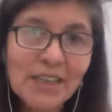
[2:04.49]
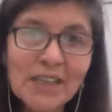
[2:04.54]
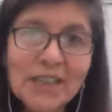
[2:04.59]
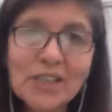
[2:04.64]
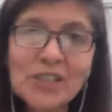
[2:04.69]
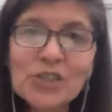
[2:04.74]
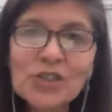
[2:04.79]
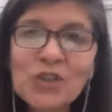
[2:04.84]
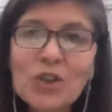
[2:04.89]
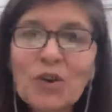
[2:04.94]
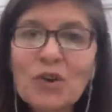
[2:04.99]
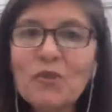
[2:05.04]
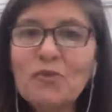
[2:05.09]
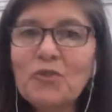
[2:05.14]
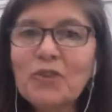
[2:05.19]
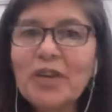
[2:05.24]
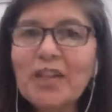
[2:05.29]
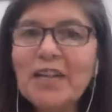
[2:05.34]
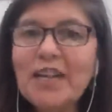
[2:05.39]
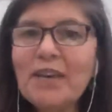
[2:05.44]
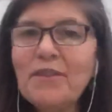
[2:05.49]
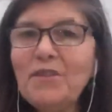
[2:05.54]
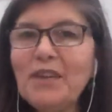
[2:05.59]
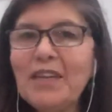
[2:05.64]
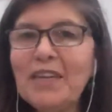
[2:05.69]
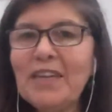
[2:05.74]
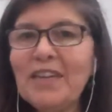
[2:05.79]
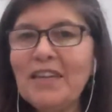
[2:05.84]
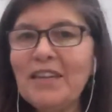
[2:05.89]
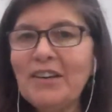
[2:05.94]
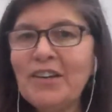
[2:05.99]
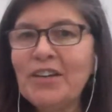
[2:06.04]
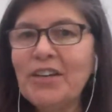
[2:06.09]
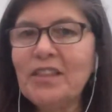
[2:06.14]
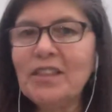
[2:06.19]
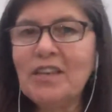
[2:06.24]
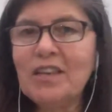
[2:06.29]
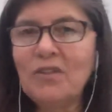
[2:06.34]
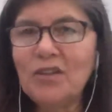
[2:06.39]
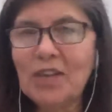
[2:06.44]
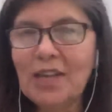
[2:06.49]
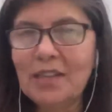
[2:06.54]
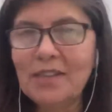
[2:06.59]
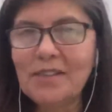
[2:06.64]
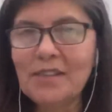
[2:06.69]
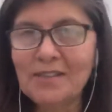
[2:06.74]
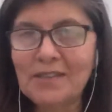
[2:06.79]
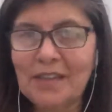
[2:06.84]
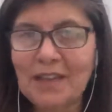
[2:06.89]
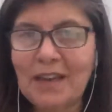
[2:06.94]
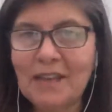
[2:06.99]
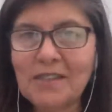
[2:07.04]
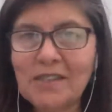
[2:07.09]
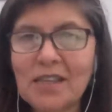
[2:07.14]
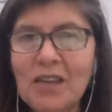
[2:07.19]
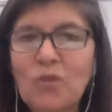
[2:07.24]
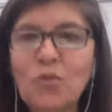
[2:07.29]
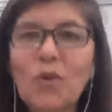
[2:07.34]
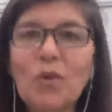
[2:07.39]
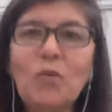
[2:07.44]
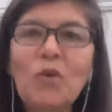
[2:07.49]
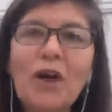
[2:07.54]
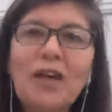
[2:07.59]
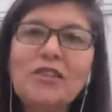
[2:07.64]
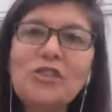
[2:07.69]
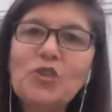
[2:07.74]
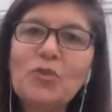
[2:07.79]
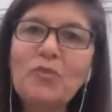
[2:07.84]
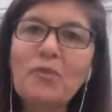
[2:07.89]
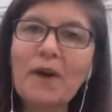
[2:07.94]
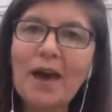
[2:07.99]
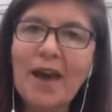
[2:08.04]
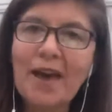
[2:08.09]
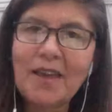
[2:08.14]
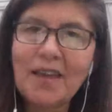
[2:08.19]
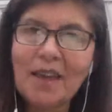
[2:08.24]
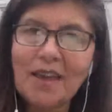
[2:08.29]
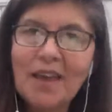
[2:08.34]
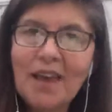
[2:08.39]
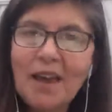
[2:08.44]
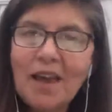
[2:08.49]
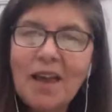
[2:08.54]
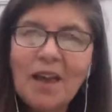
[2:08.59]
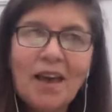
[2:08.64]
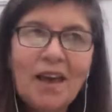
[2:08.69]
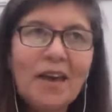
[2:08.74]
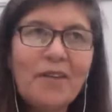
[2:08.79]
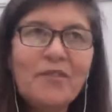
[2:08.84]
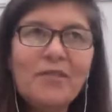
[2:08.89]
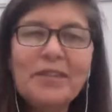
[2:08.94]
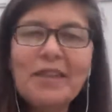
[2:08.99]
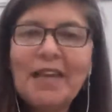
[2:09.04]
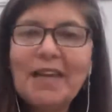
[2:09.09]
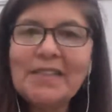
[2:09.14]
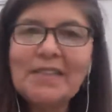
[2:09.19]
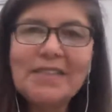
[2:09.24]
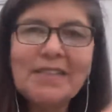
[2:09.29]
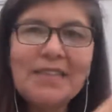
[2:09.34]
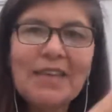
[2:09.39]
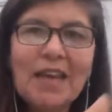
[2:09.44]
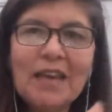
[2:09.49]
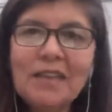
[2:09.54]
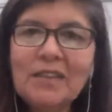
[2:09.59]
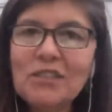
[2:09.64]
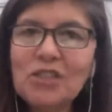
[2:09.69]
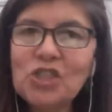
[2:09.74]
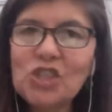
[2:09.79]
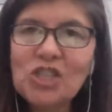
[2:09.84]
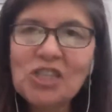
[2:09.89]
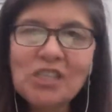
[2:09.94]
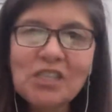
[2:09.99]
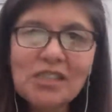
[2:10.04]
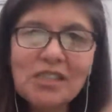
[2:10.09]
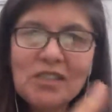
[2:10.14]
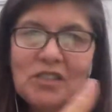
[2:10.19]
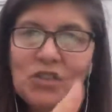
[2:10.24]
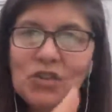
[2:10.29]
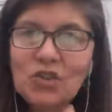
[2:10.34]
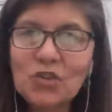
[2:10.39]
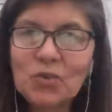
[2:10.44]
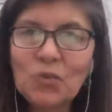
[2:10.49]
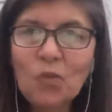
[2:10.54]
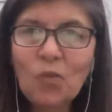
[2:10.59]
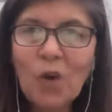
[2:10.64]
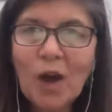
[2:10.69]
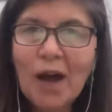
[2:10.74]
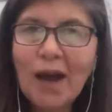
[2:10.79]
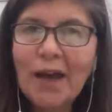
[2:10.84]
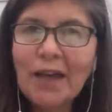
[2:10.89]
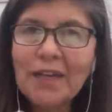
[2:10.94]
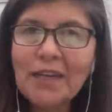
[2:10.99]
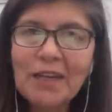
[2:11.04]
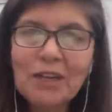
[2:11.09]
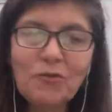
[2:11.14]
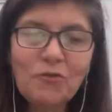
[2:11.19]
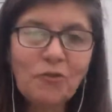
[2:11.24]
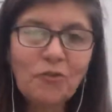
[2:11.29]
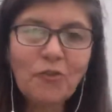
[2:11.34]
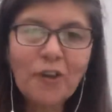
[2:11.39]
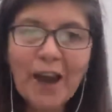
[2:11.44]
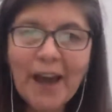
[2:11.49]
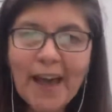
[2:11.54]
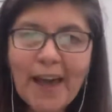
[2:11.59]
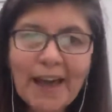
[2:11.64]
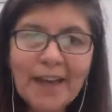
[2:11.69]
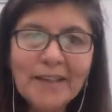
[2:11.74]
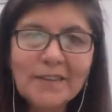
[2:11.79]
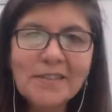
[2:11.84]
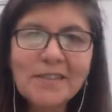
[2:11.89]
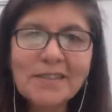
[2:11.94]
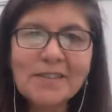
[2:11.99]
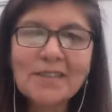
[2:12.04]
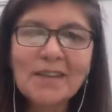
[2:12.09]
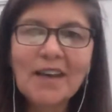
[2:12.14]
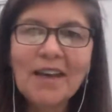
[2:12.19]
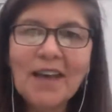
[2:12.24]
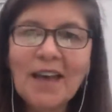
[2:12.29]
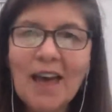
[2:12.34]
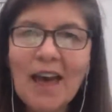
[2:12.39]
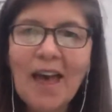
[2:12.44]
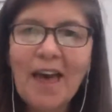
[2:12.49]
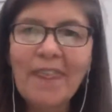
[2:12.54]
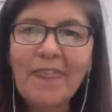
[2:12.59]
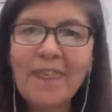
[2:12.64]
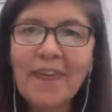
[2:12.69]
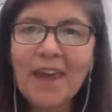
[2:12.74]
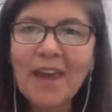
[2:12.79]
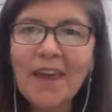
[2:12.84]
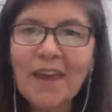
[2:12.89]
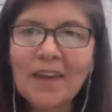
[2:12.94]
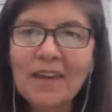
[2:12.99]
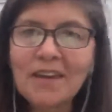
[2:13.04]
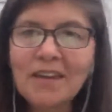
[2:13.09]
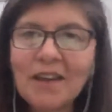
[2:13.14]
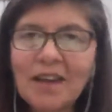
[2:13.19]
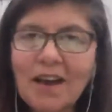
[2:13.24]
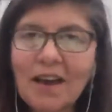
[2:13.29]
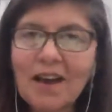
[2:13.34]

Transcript: So if we're living here in the United States and we want to buy, let's say, cheese or wine in France, then